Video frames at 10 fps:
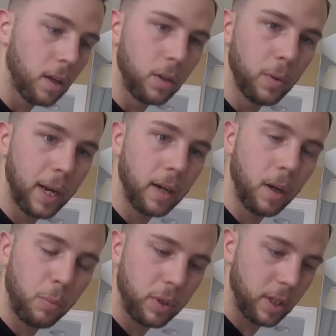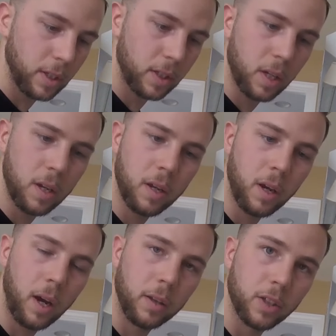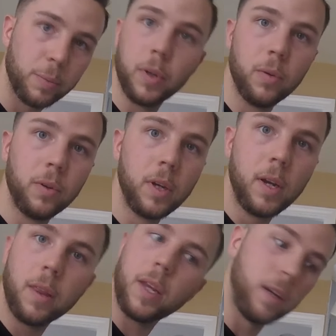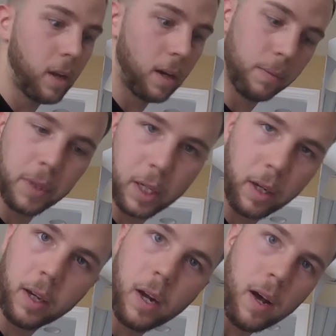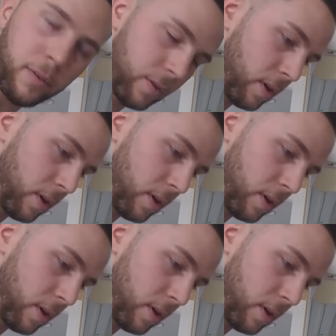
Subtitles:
you would end up with this on the spoon, then you'd end up licking it off,